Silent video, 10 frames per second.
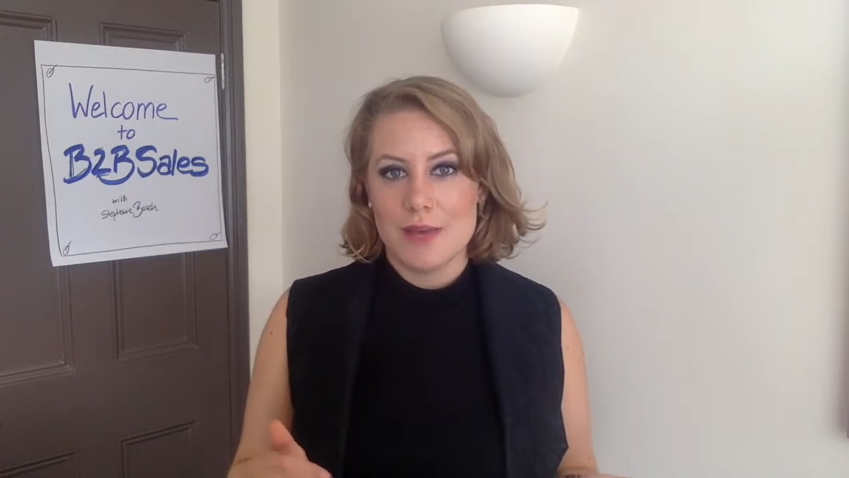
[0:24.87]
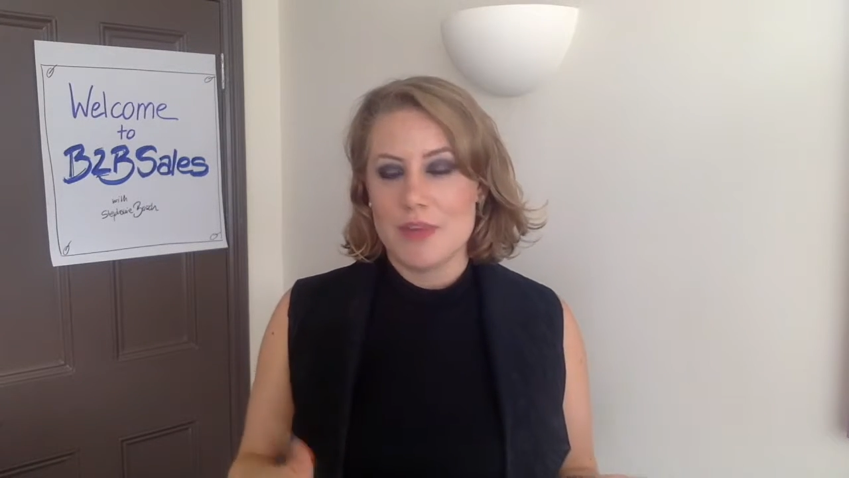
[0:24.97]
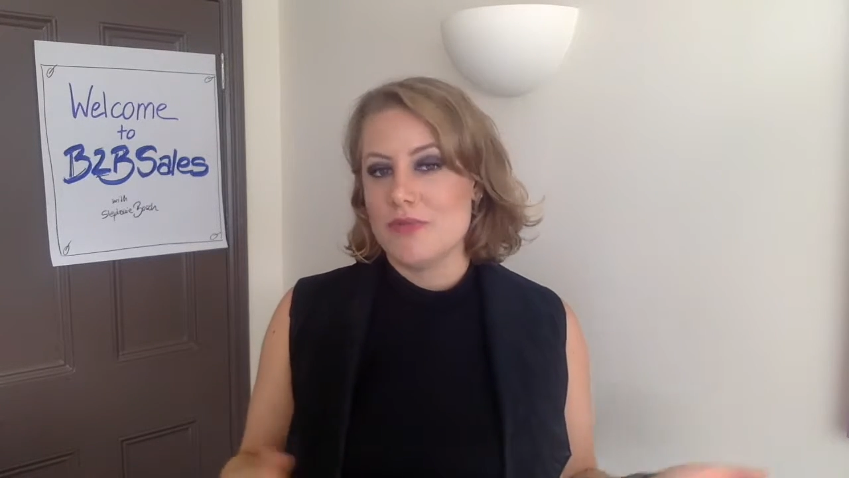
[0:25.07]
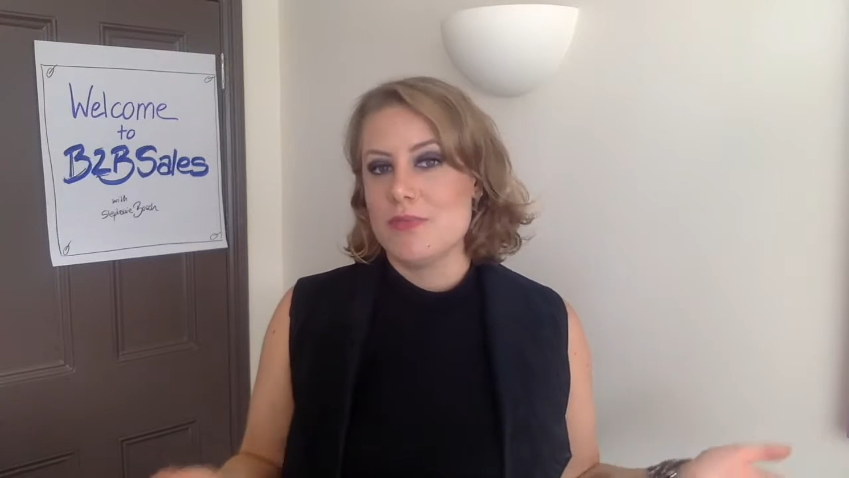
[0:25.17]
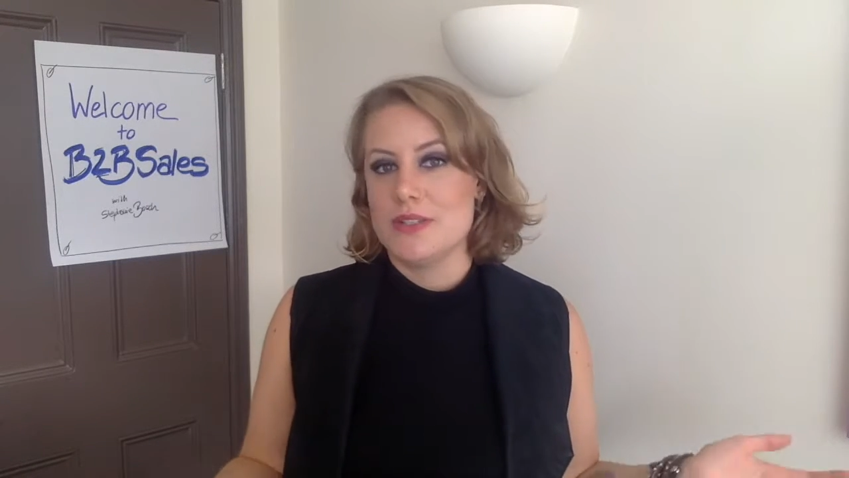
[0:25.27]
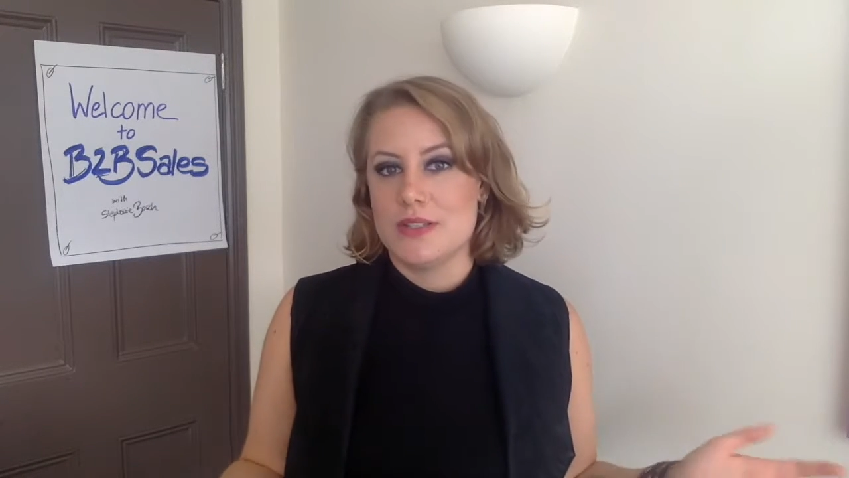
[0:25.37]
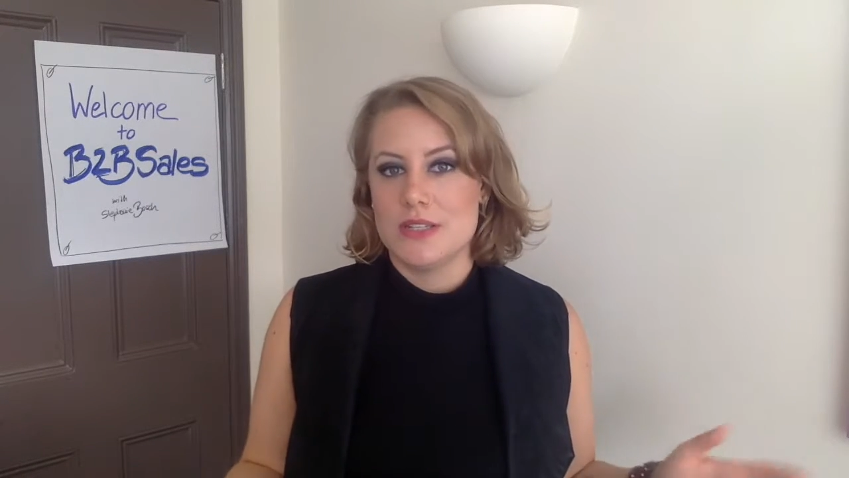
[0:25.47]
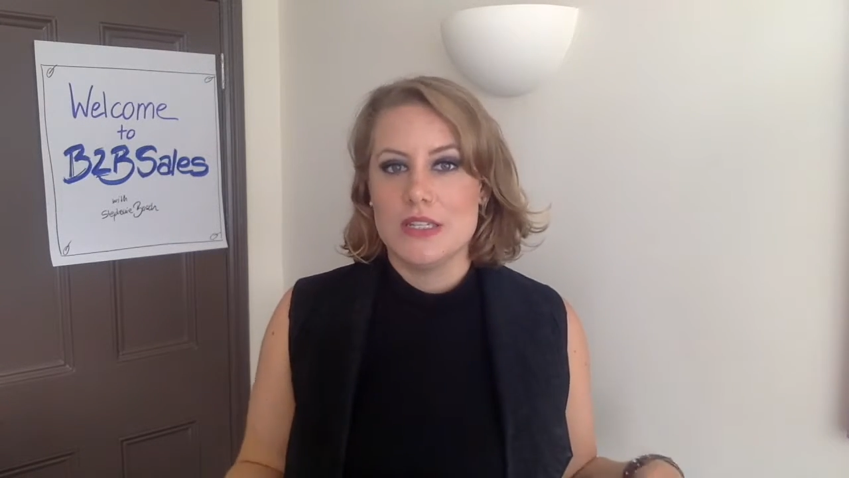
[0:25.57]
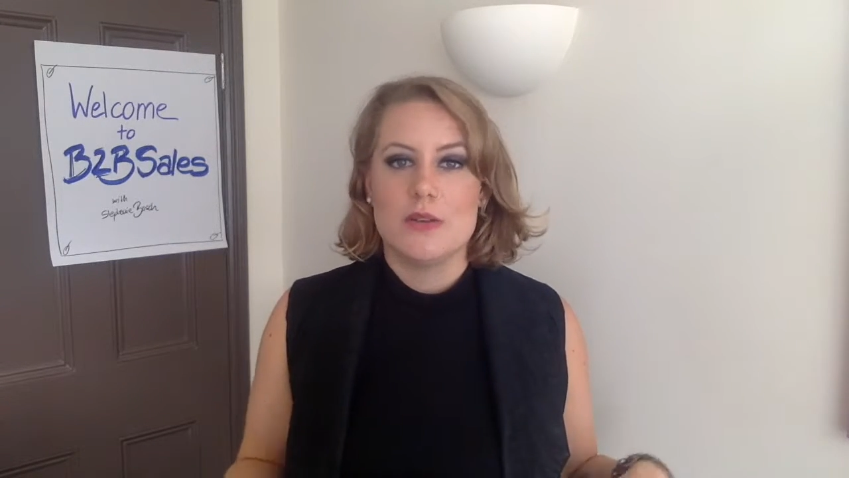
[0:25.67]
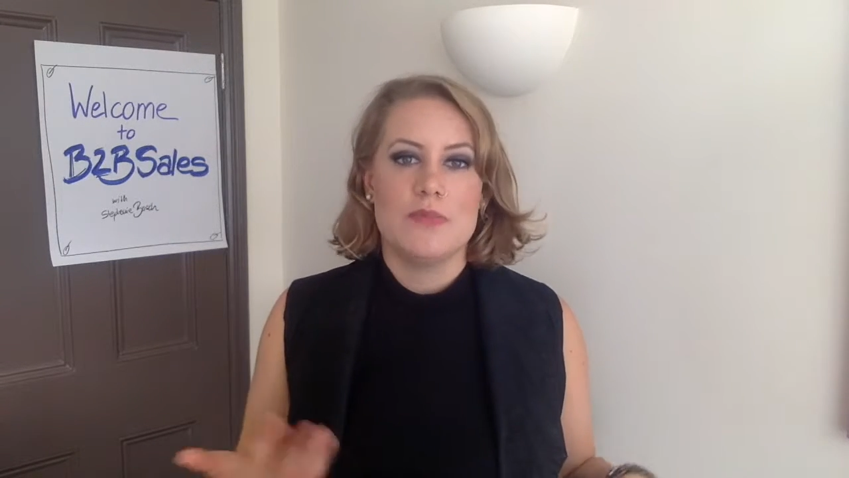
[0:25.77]
even
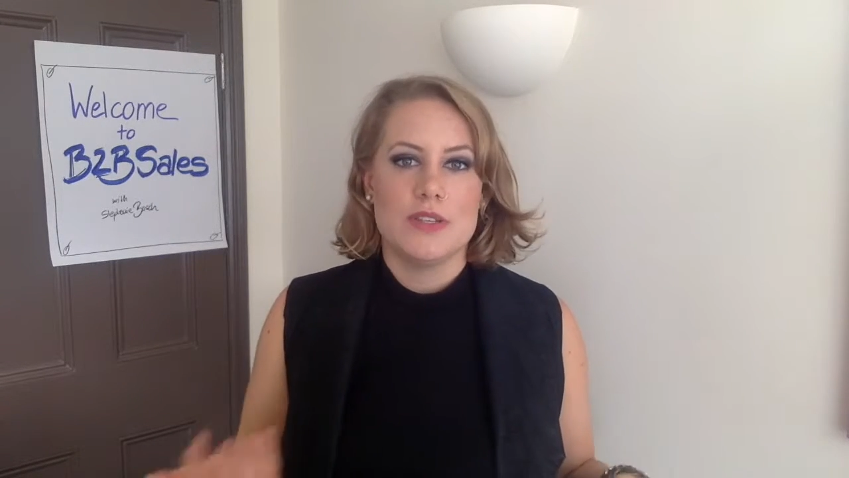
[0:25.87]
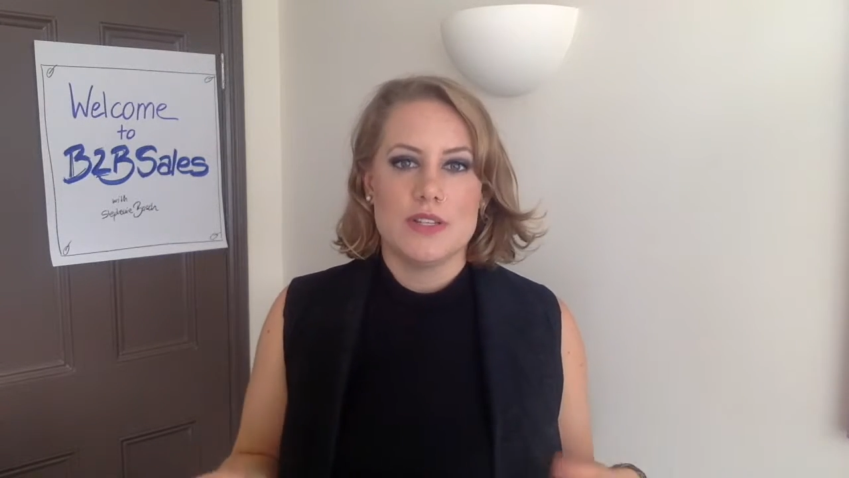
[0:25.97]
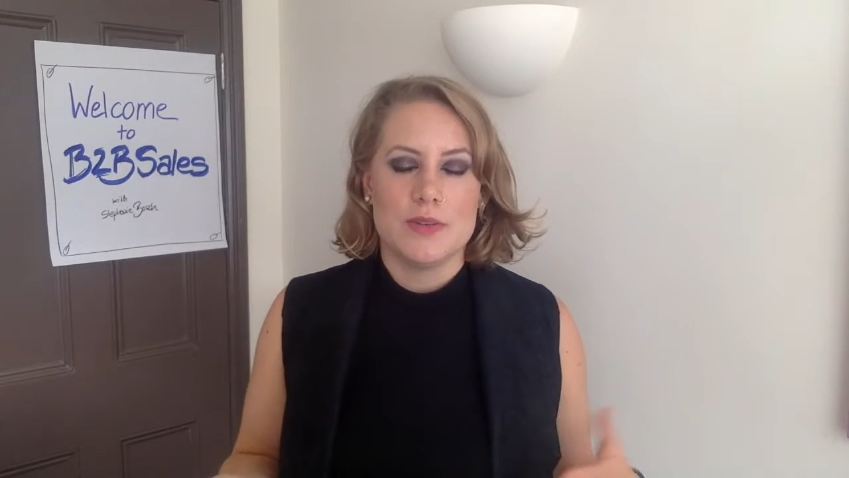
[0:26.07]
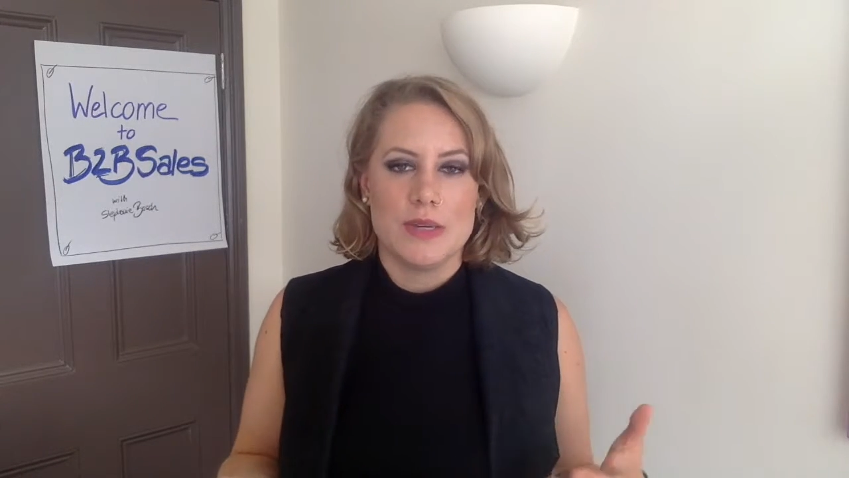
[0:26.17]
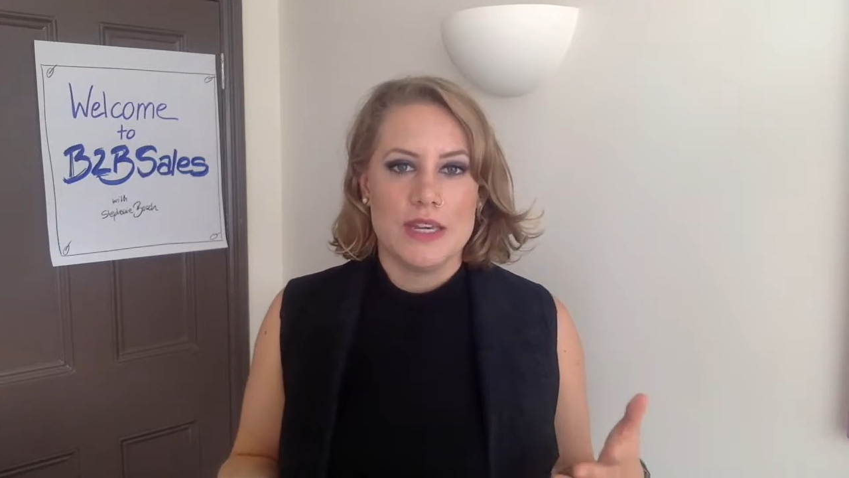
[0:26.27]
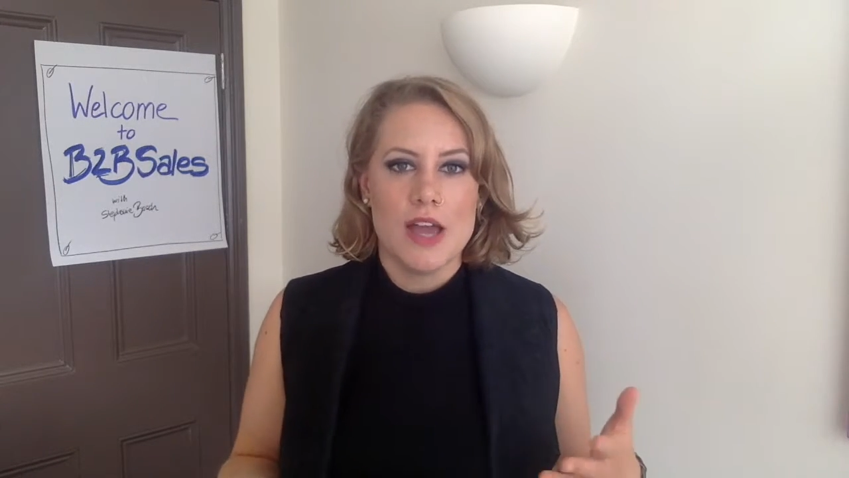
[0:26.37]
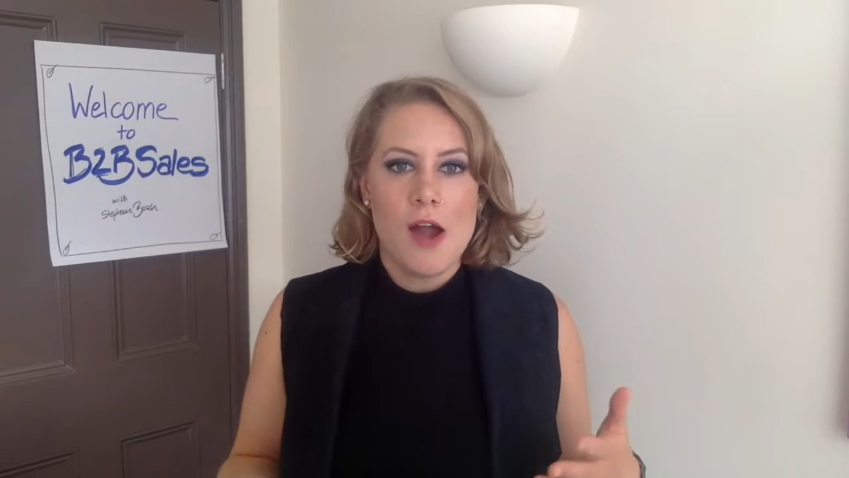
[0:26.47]
businesses obviously we